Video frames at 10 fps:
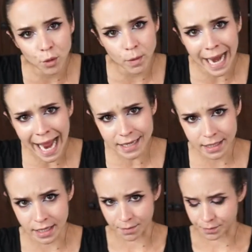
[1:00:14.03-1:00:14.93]
we asked
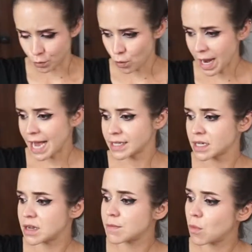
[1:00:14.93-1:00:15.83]
him
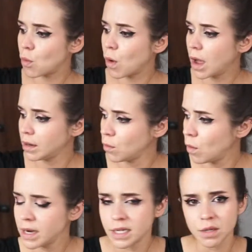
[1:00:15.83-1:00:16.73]

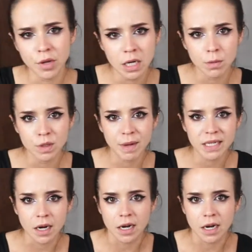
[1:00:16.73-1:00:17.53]
what his opinion was based on,